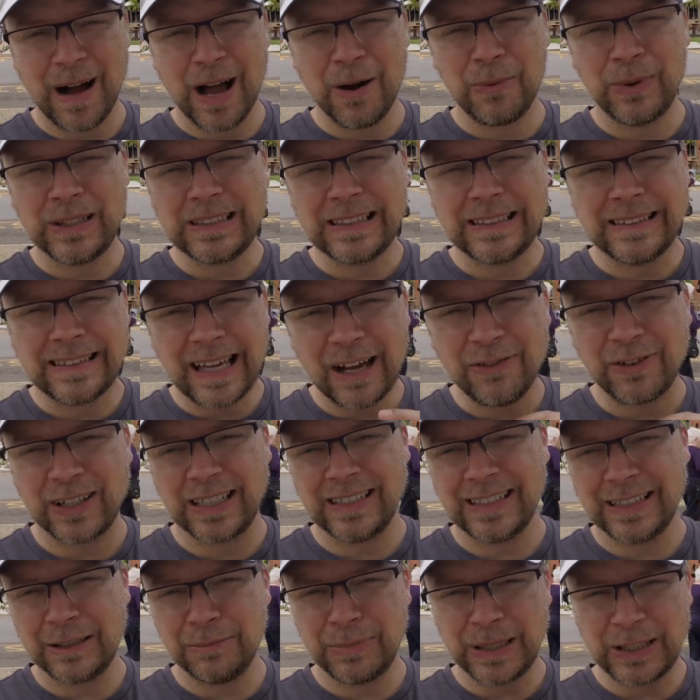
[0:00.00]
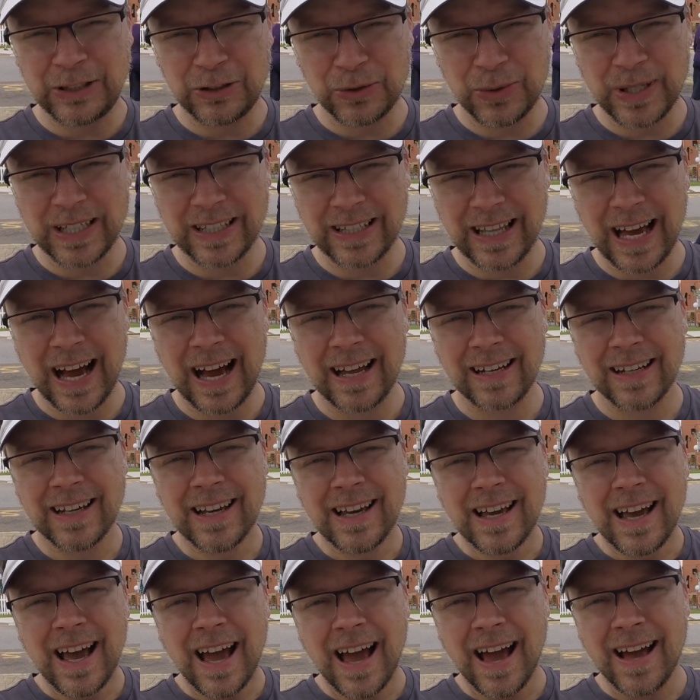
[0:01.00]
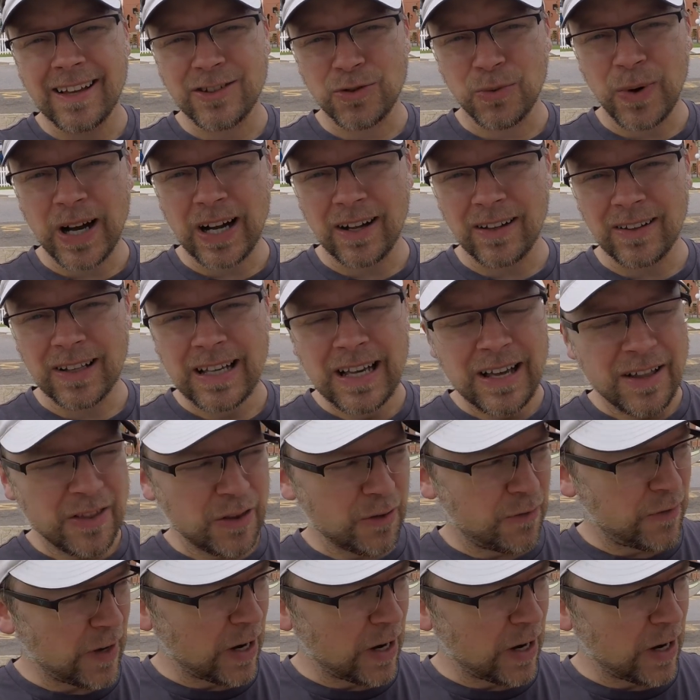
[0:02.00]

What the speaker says: I will definitely be doing that as well. The